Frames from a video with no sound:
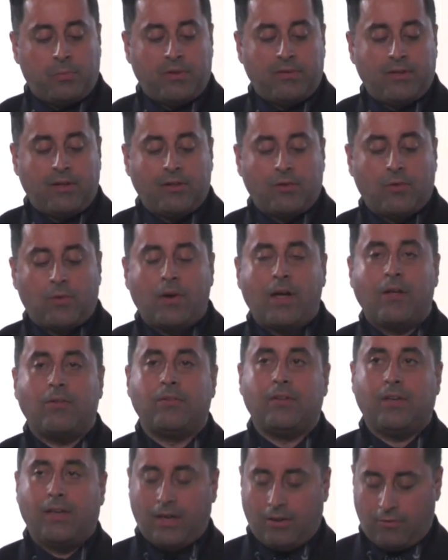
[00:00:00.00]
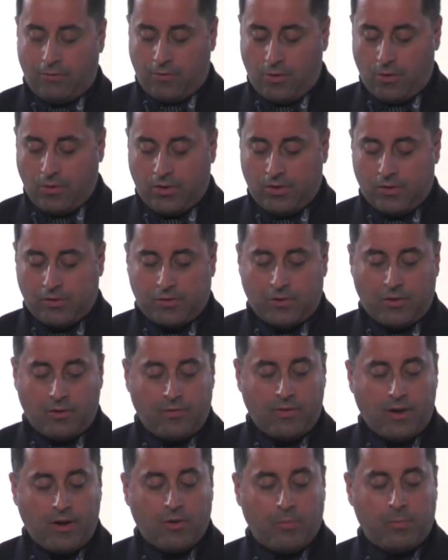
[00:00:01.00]
particularly around the key focus
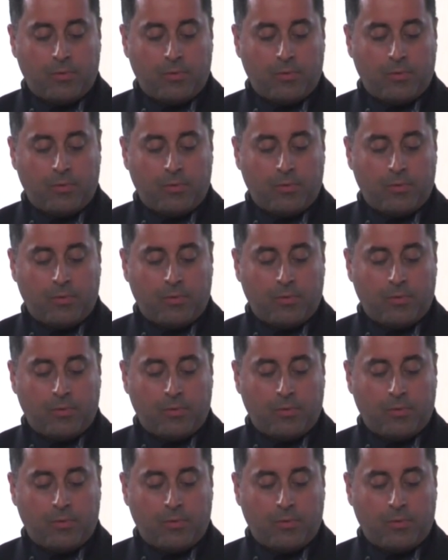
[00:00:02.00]
of our